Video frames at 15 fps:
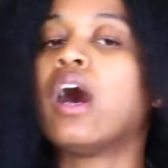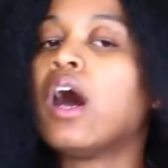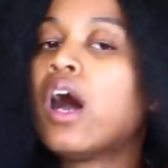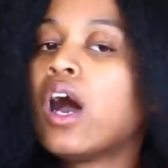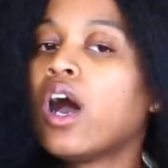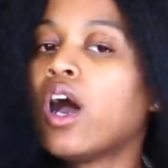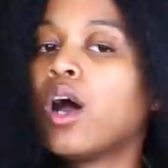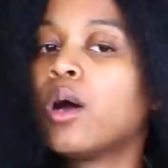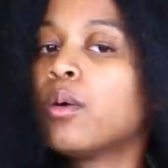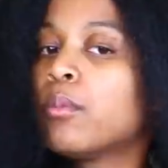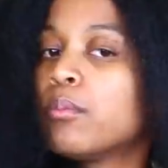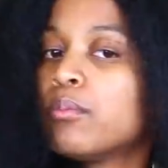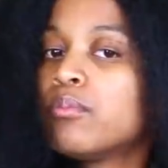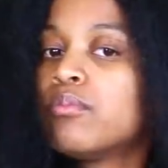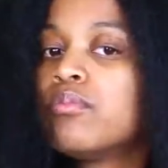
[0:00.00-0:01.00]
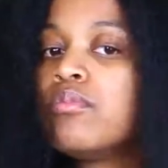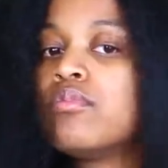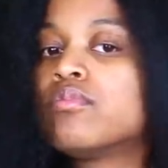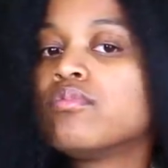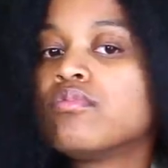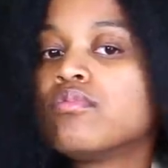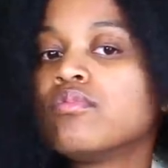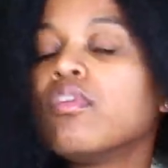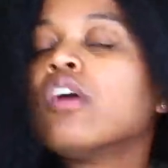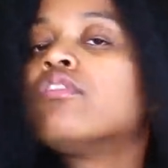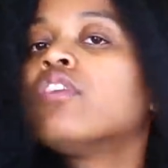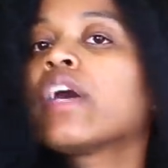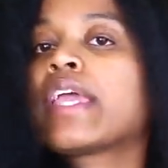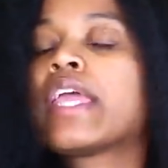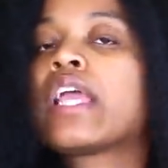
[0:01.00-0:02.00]
um,
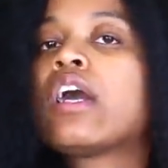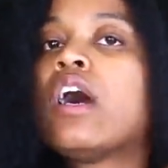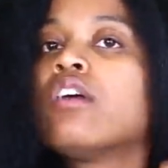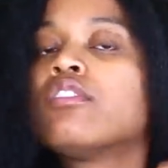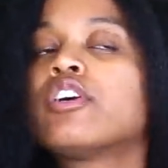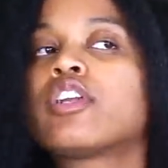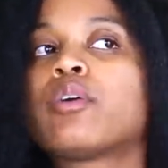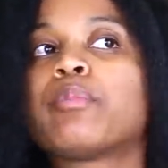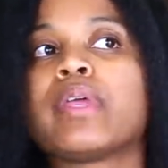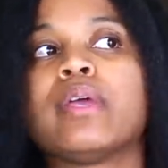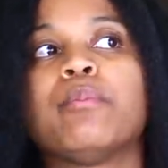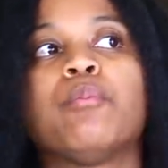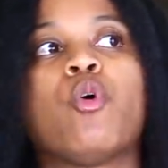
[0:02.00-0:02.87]
looking a little bit